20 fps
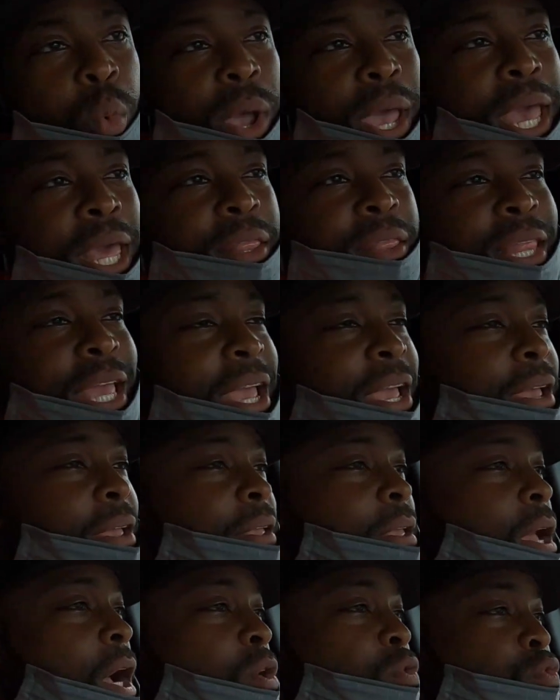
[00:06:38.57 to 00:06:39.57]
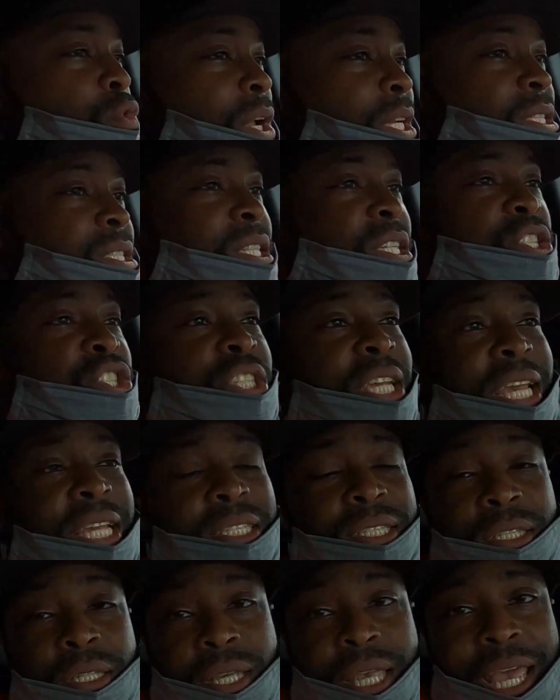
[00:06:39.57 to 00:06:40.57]
when they originally
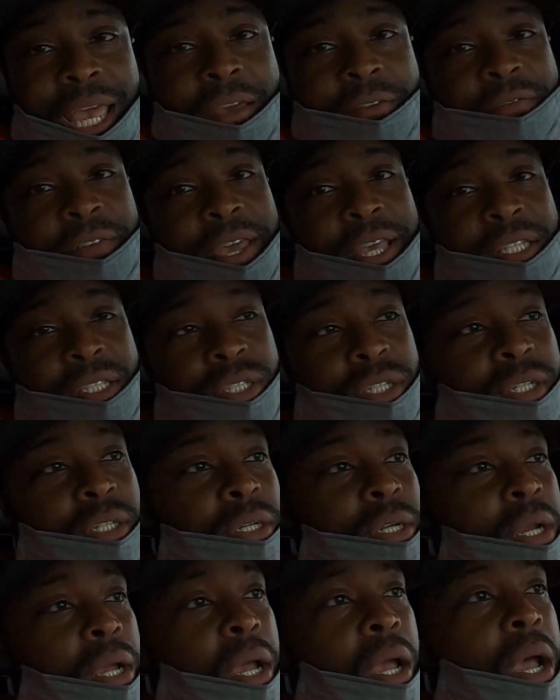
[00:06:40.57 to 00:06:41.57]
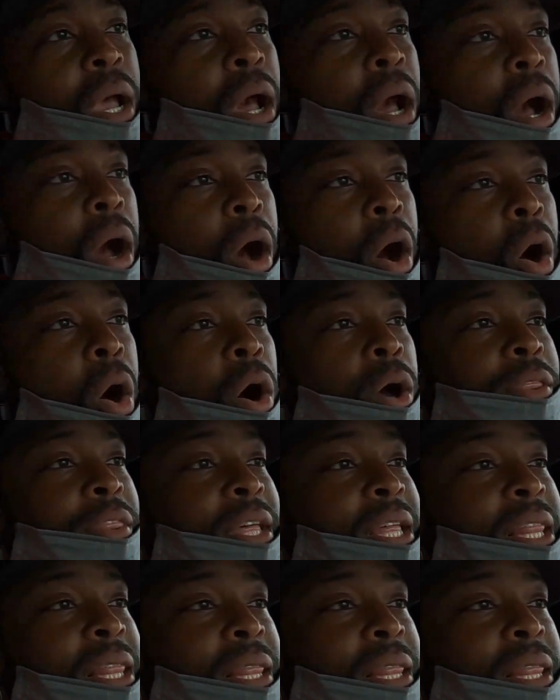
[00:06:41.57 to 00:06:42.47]
changed the can phaser on